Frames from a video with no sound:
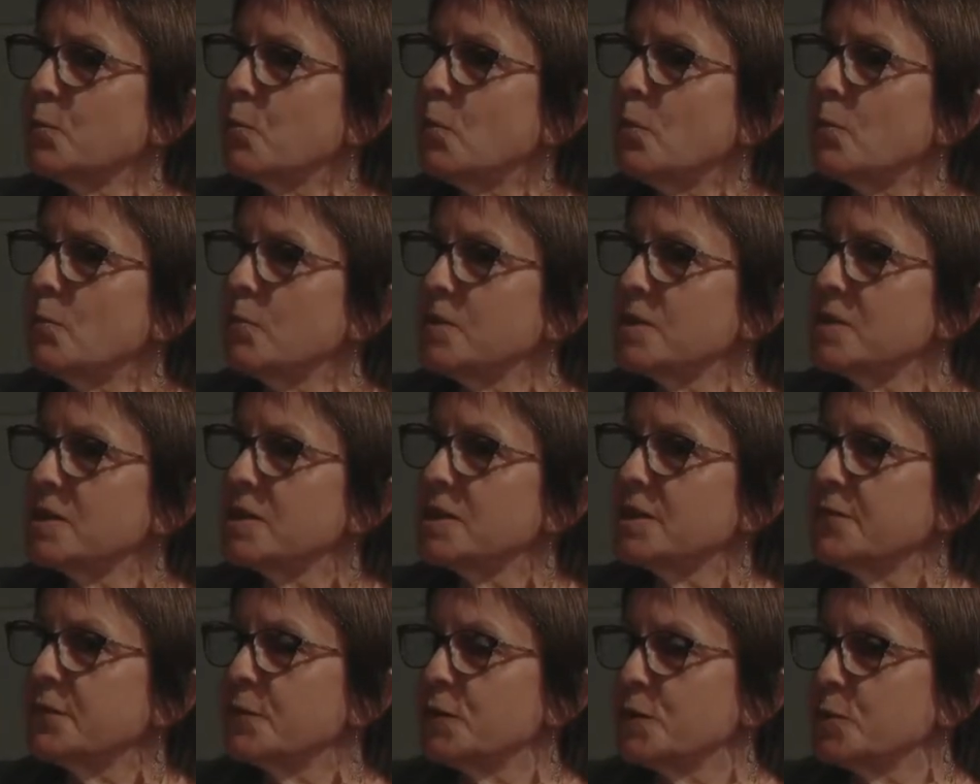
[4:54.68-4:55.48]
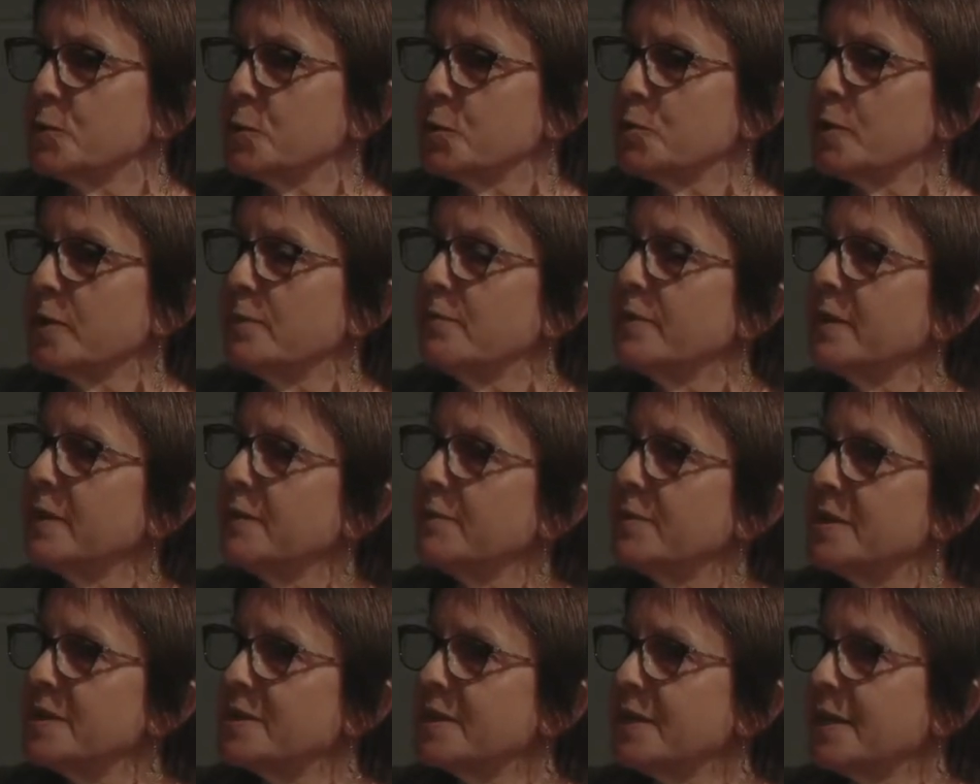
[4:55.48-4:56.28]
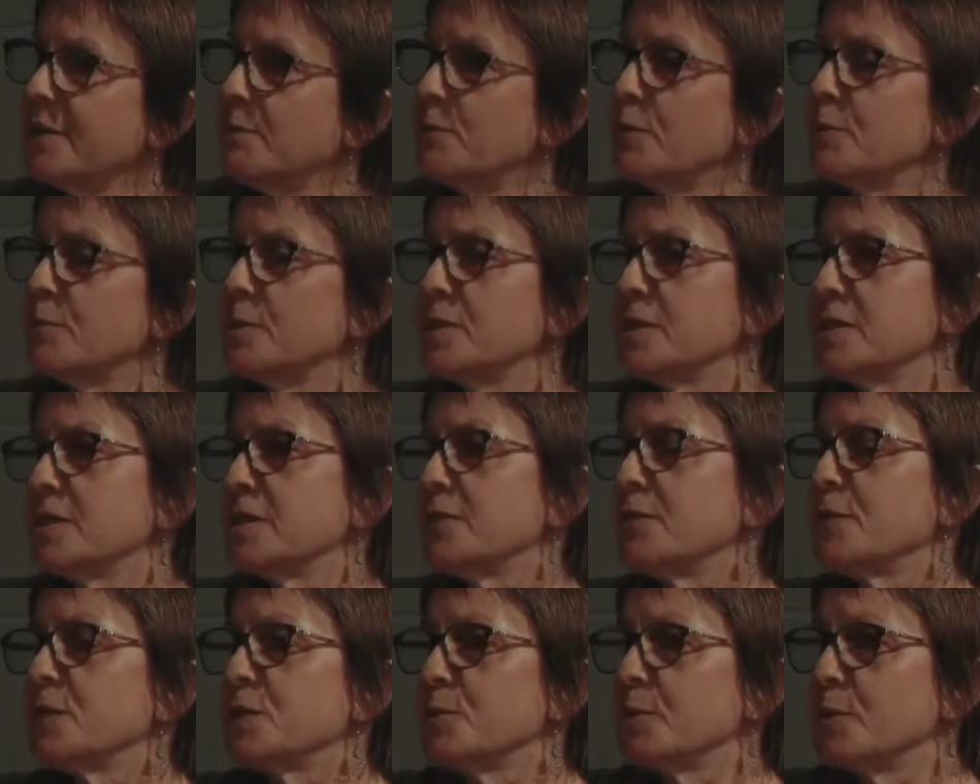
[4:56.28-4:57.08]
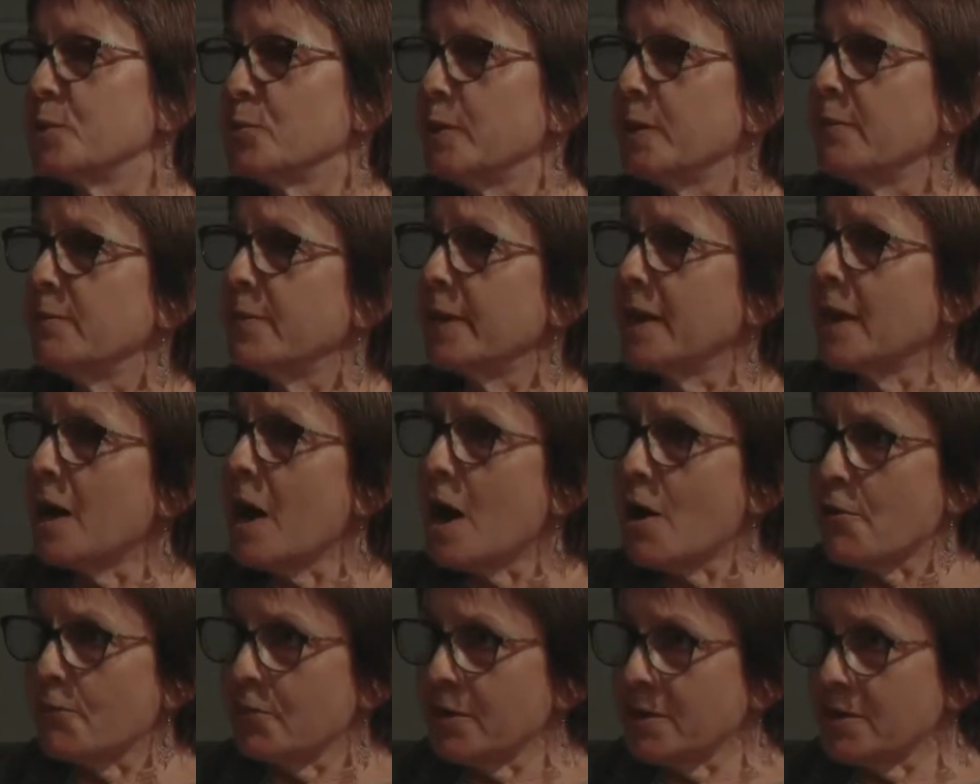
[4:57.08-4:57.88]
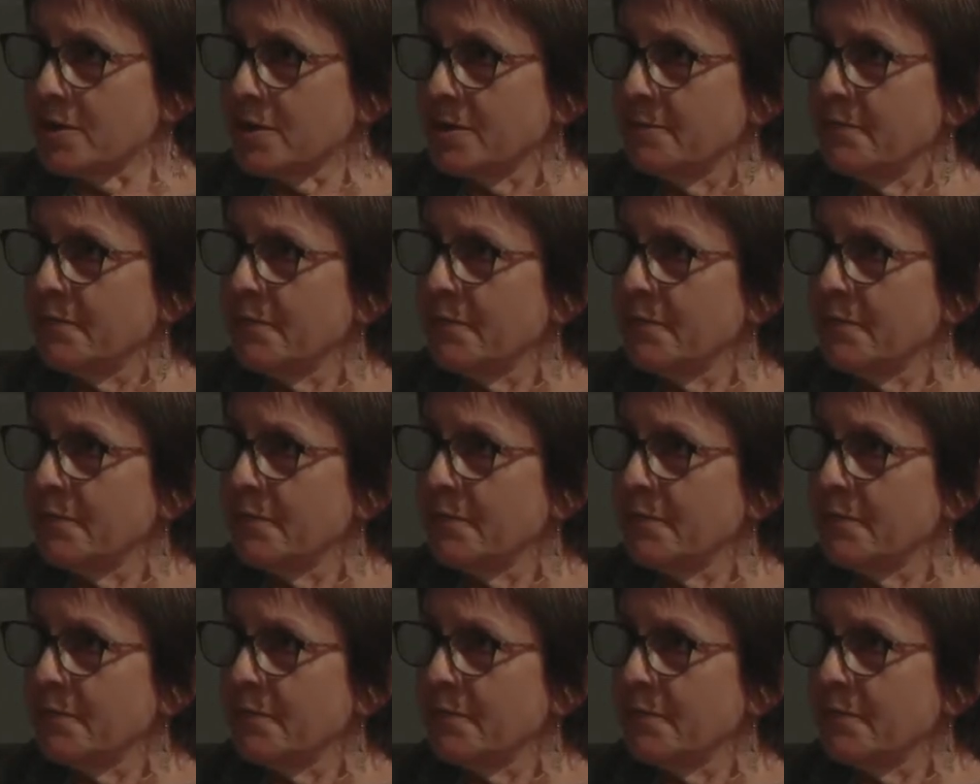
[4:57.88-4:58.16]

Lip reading: what was the difference between being busy and what was the difference between being hurried.